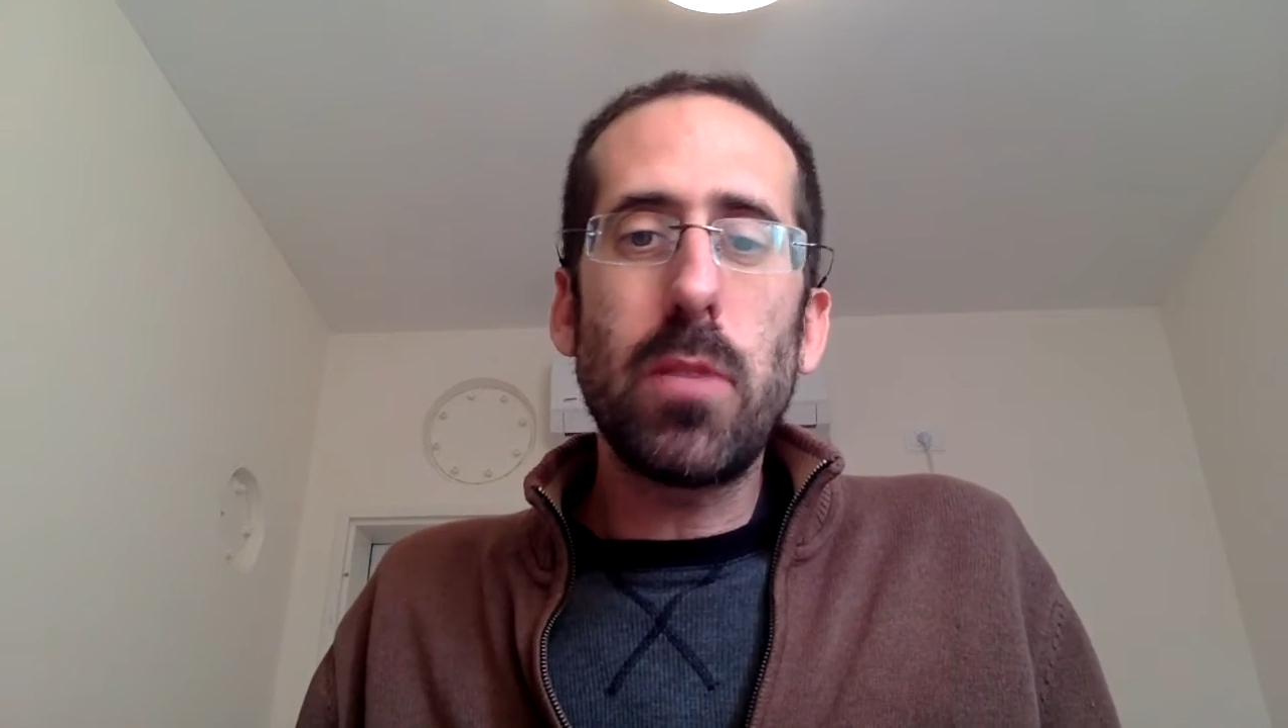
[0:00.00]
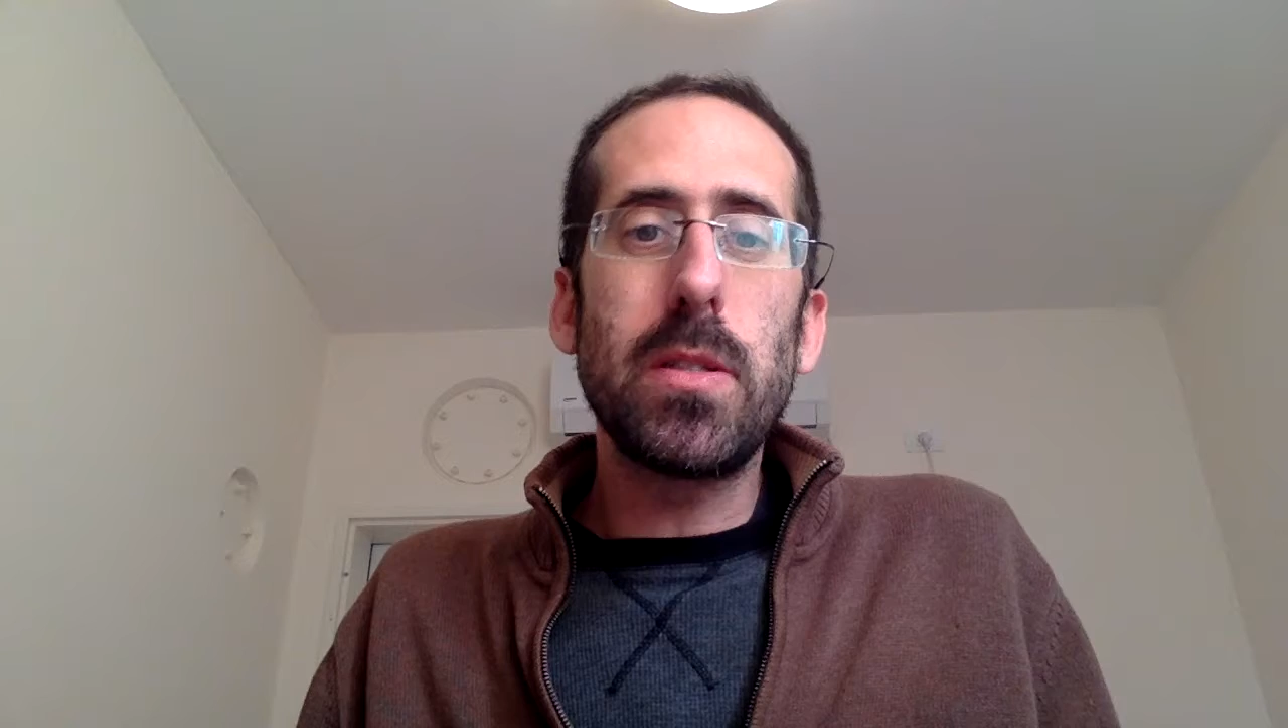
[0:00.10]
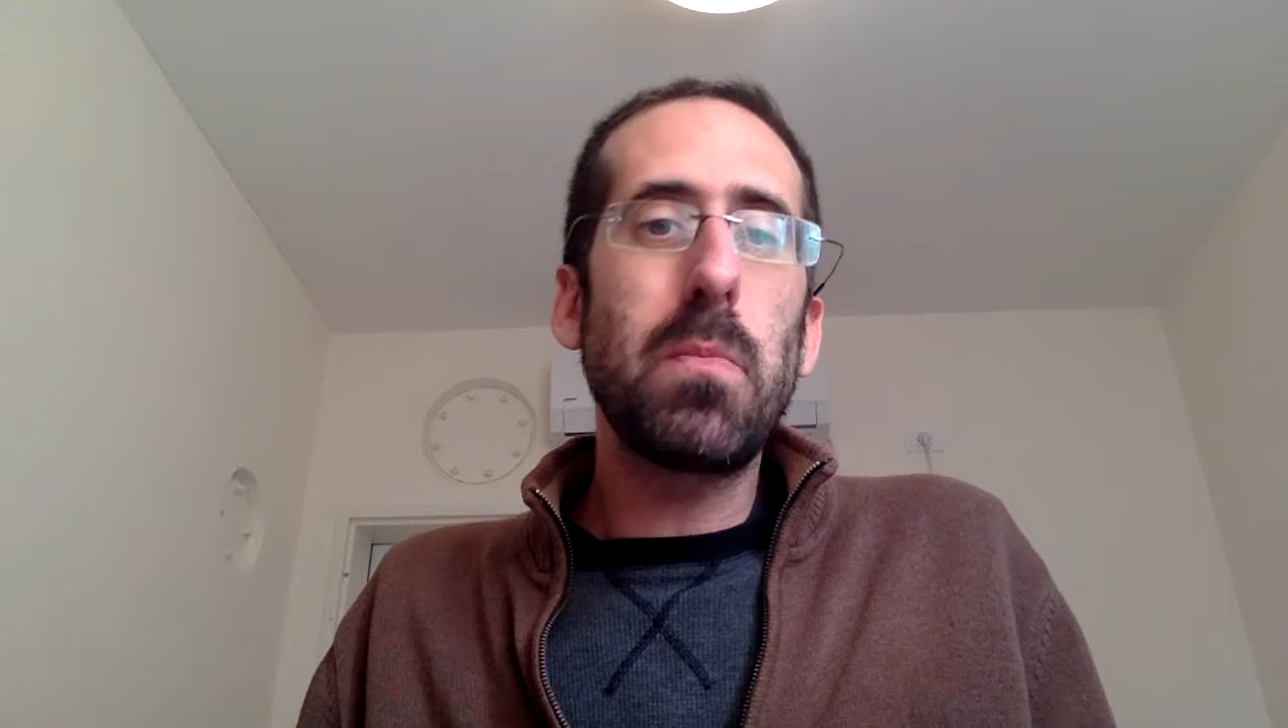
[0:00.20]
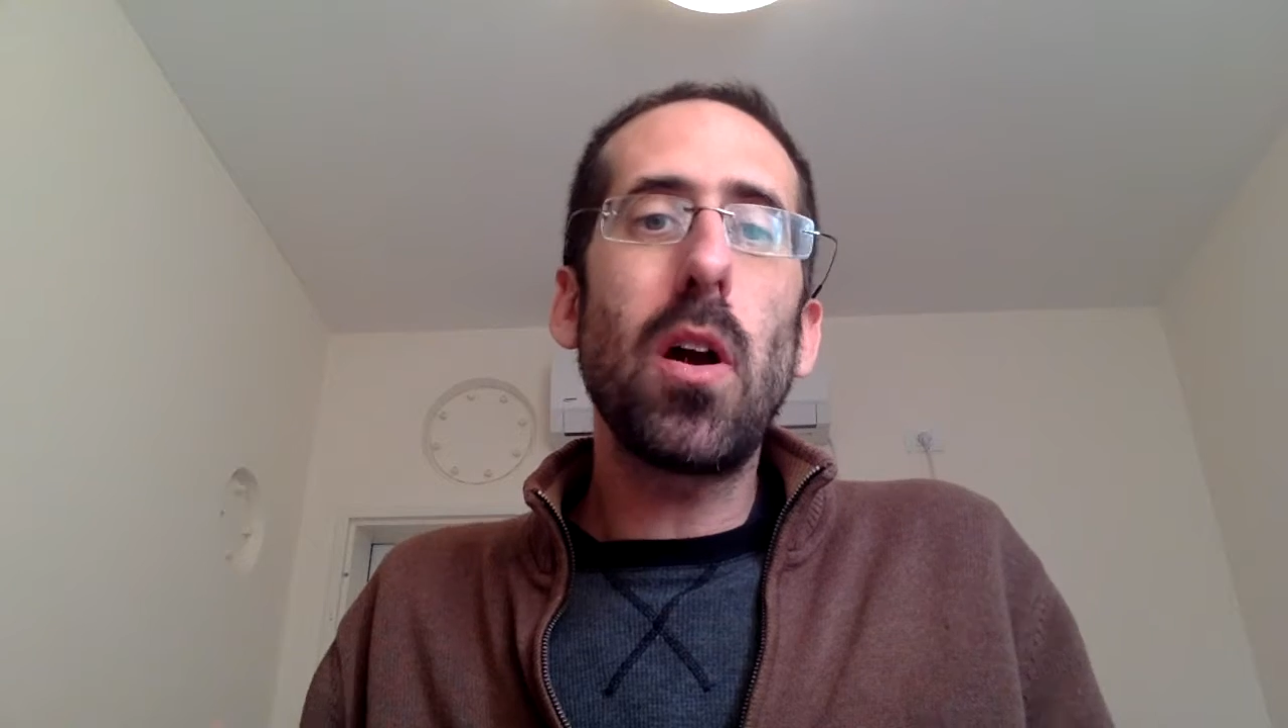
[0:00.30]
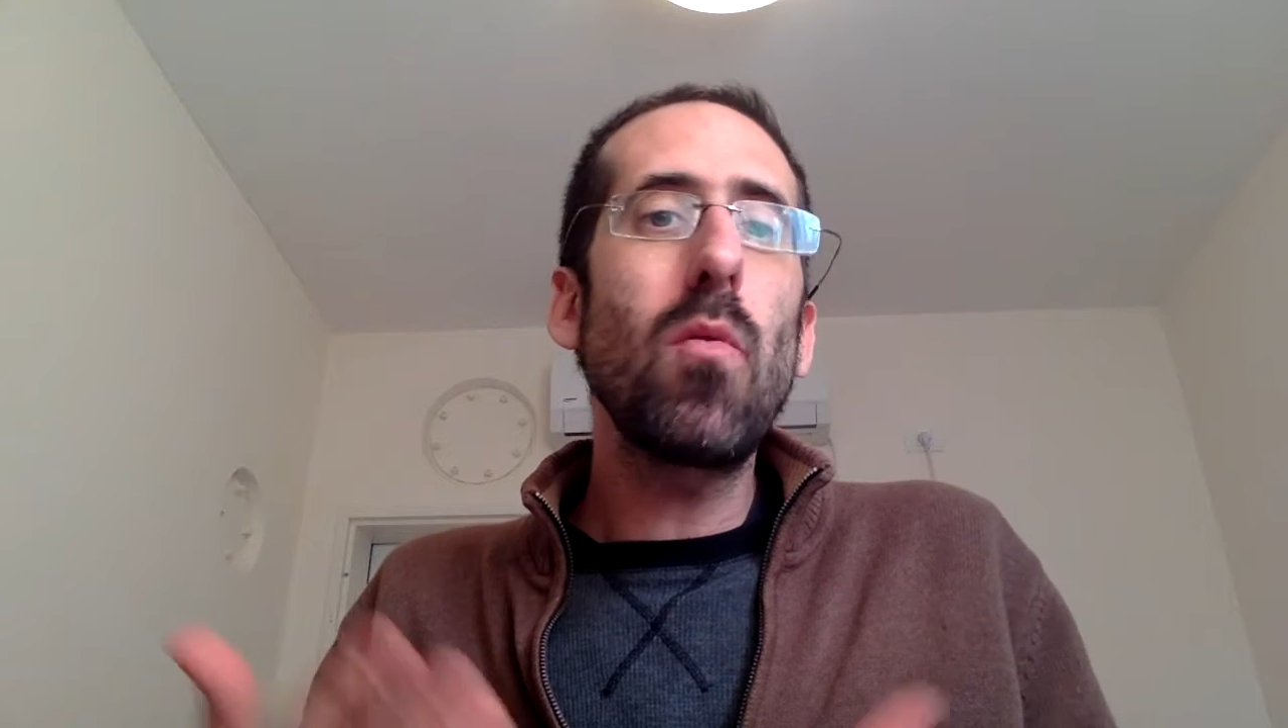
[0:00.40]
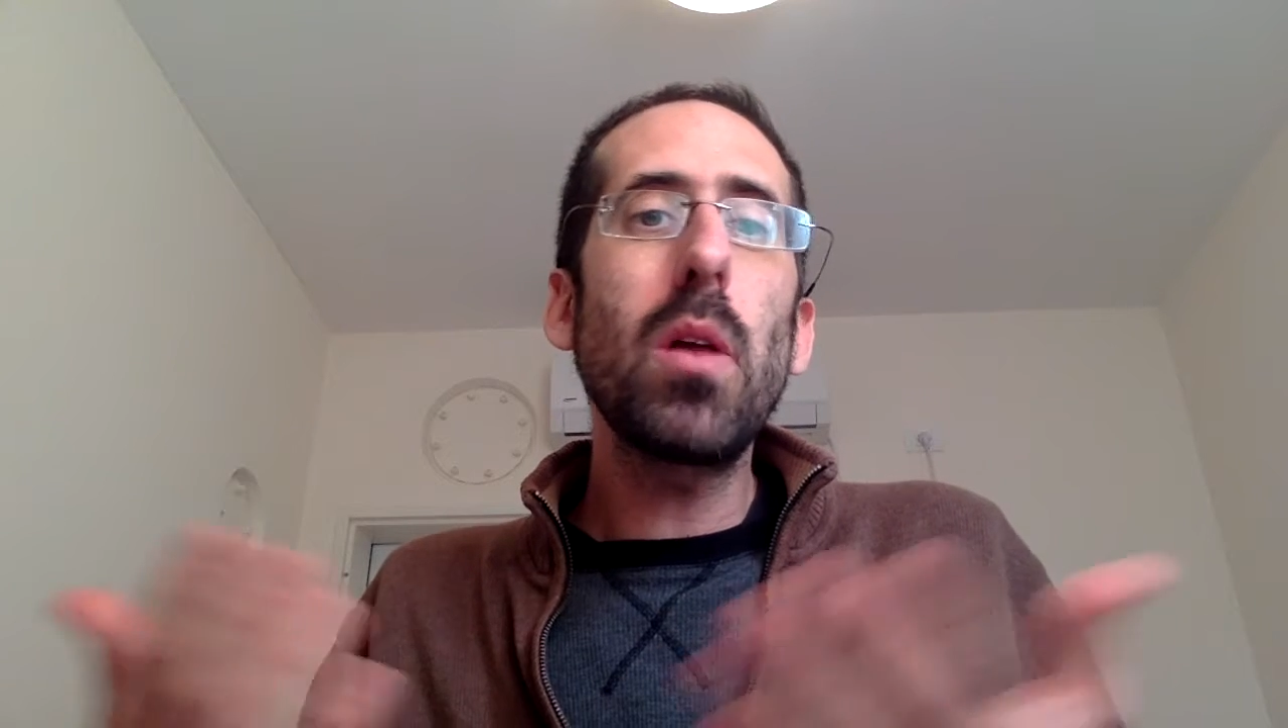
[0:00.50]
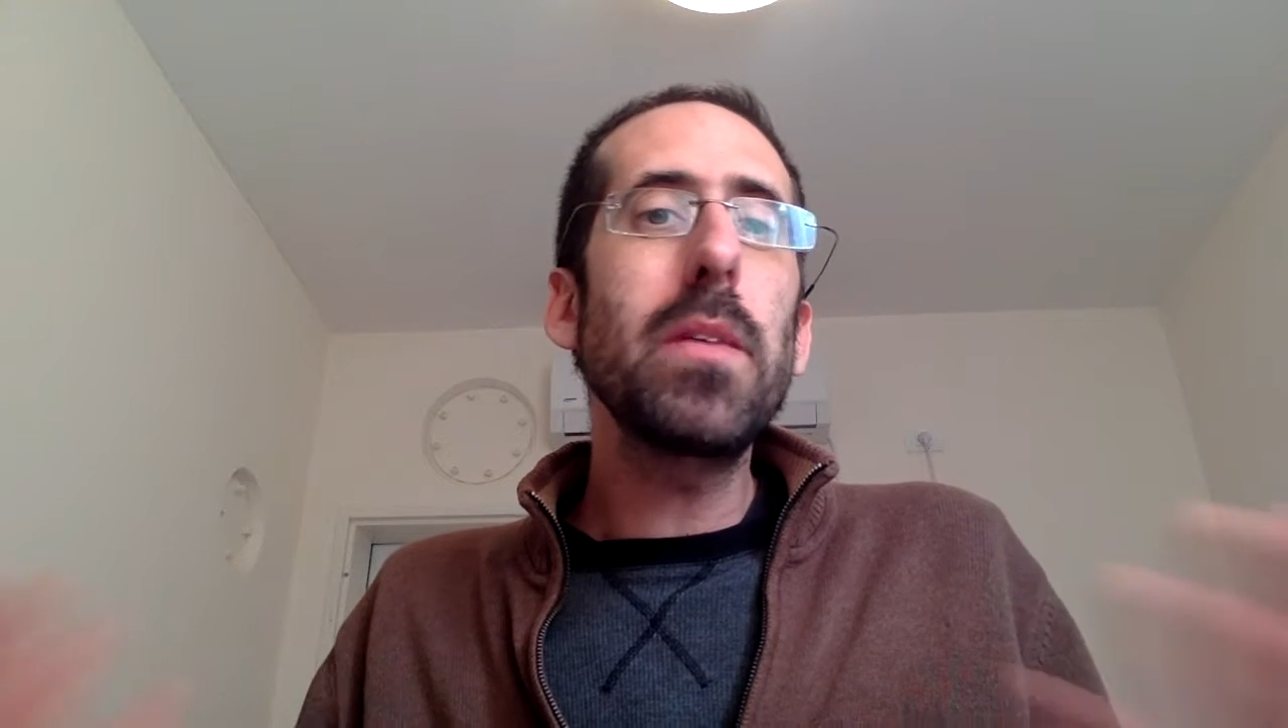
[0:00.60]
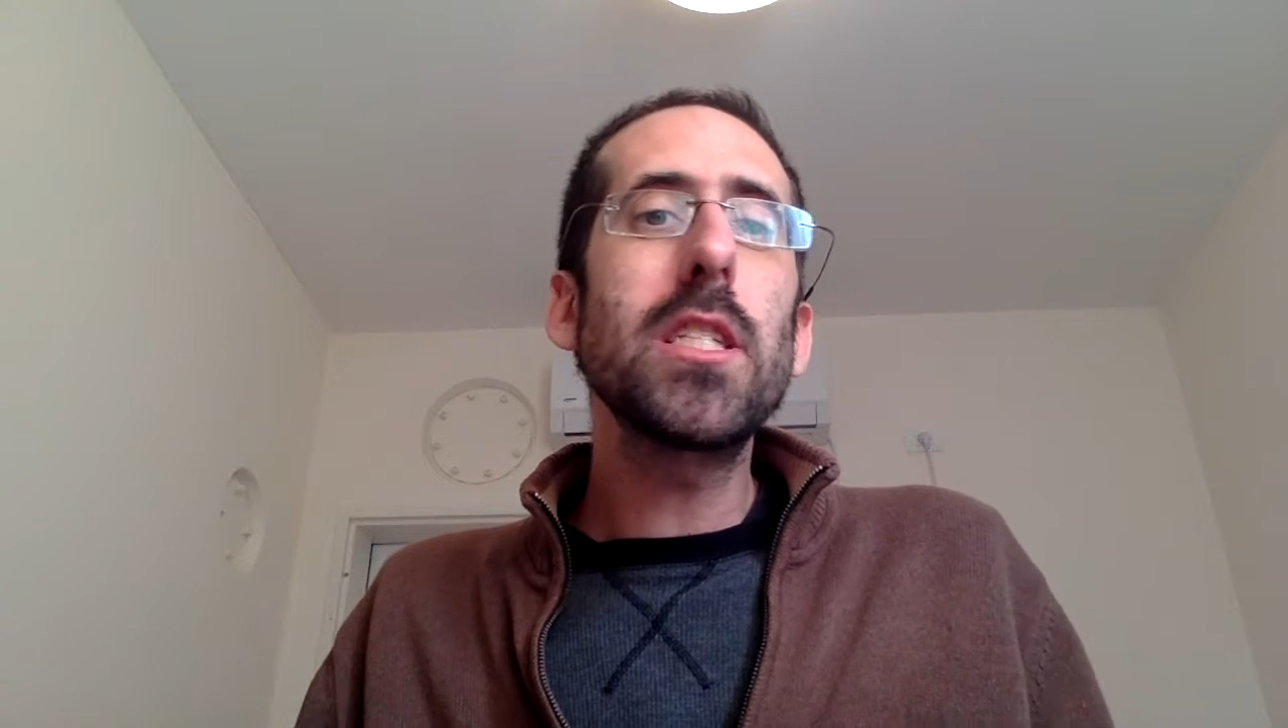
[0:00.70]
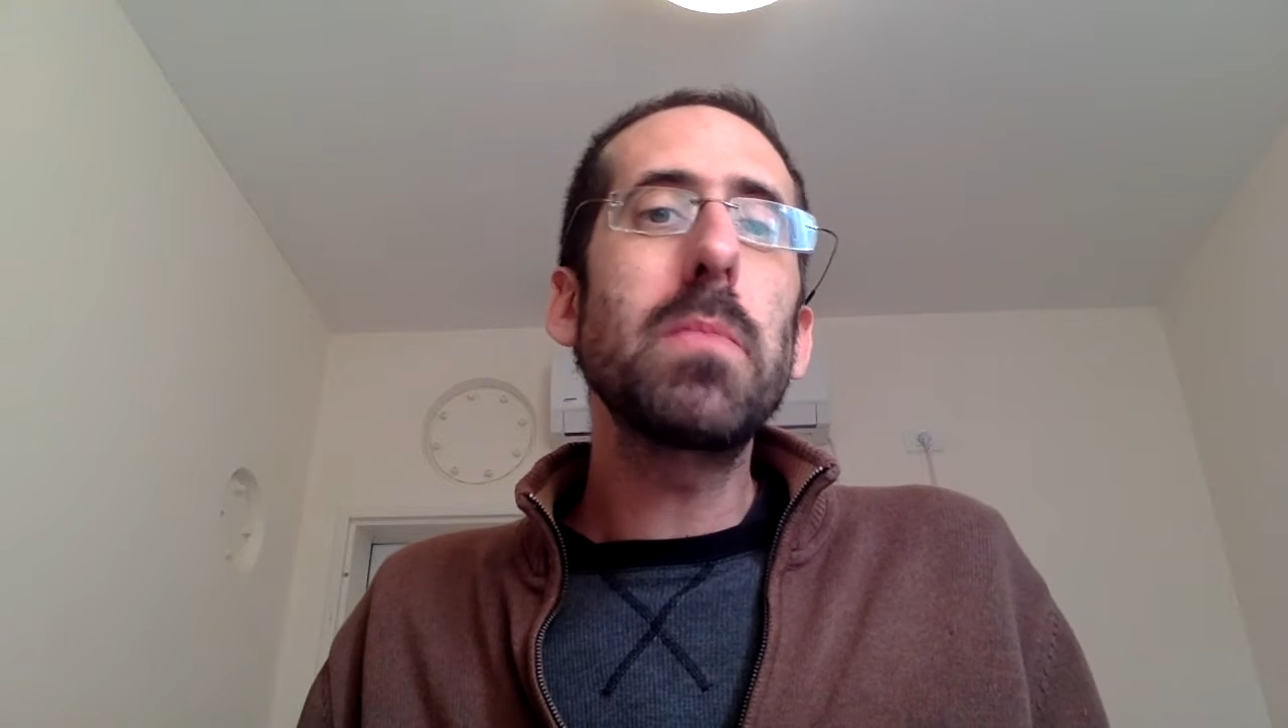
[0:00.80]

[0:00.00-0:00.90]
It's part of what it means